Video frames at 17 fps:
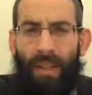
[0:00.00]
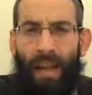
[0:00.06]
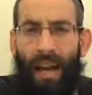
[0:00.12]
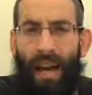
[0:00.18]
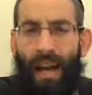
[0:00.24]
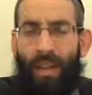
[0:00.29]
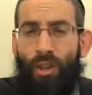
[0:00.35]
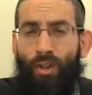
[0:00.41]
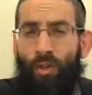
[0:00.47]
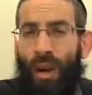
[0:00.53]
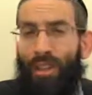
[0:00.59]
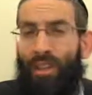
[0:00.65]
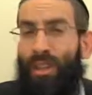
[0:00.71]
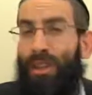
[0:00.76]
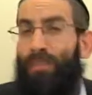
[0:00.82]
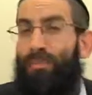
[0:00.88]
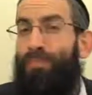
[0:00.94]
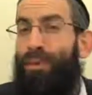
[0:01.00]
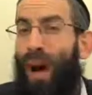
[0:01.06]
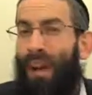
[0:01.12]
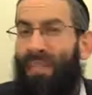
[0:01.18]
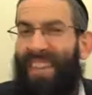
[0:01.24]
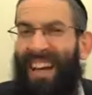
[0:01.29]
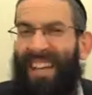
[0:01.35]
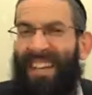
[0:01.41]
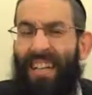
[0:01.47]
and try to
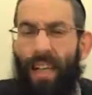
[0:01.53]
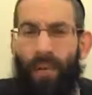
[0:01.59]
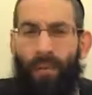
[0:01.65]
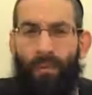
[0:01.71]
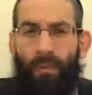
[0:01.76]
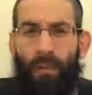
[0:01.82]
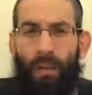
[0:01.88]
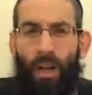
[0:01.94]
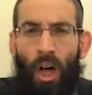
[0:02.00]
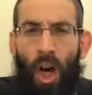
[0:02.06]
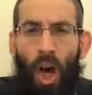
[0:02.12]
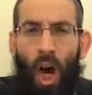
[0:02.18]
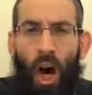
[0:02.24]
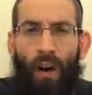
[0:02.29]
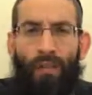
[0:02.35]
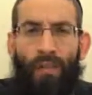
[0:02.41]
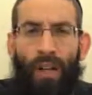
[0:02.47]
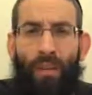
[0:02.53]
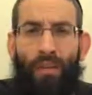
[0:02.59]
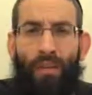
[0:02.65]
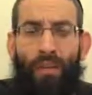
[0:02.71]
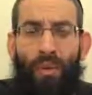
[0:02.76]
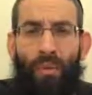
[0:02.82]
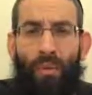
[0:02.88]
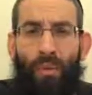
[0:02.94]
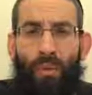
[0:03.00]
deprive the aniyim of their
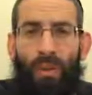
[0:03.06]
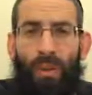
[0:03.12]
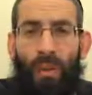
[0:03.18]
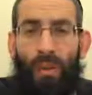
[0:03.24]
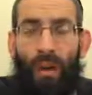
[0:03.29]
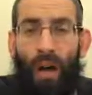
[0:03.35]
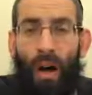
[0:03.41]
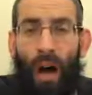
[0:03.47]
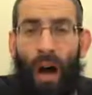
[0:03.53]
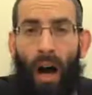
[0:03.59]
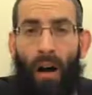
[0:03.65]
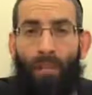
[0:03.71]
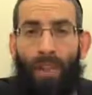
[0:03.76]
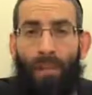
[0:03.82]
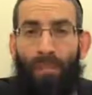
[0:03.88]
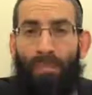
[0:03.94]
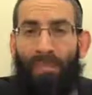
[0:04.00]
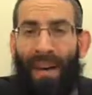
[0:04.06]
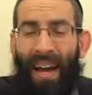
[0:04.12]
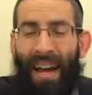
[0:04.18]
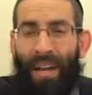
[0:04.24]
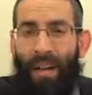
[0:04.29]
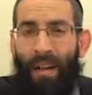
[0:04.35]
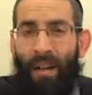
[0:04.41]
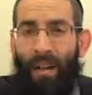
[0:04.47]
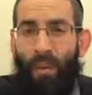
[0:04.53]
due, of the
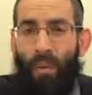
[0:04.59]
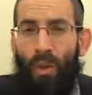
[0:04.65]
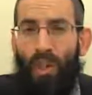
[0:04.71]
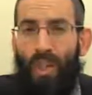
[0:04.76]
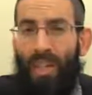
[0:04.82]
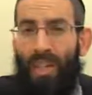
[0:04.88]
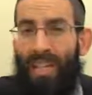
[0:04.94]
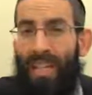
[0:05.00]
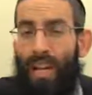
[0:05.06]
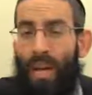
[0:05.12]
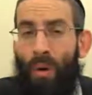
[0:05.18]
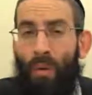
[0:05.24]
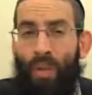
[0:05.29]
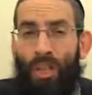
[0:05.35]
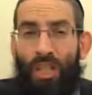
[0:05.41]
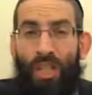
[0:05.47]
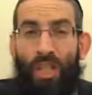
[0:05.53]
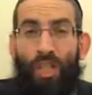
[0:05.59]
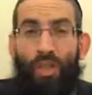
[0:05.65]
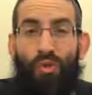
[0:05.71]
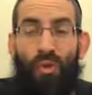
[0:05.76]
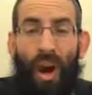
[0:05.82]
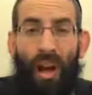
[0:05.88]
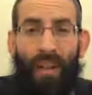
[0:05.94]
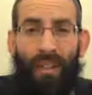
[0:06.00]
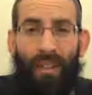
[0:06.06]
payah which is which is
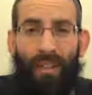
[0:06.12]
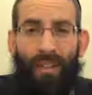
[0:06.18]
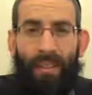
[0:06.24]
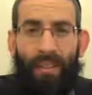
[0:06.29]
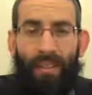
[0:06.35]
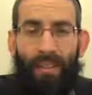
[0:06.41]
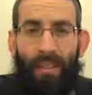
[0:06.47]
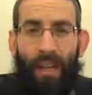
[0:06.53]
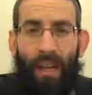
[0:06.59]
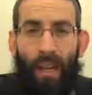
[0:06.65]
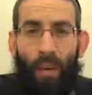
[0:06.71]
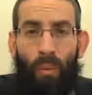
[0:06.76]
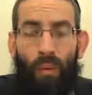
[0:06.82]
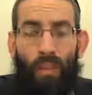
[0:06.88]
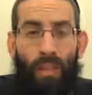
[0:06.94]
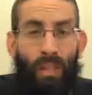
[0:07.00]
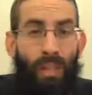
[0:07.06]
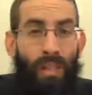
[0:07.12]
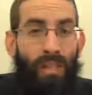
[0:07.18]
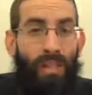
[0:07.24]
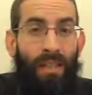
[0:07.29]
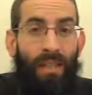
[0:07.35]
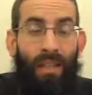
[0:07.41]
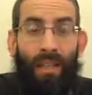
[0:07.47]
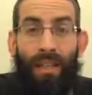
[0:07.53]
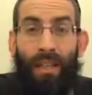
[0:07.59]
instructed, which is
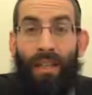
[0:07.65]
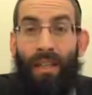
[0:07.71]
uh,